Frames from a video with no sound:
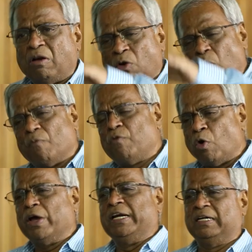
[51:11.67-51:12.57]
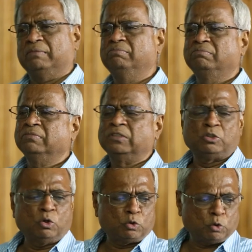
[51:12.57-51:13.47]
low income,
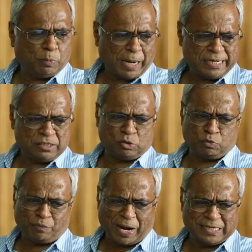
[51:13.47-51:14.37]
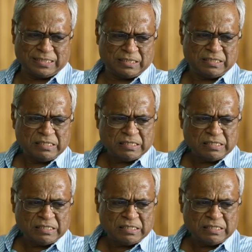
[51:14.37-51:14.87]
2 tube lights, 2 fans,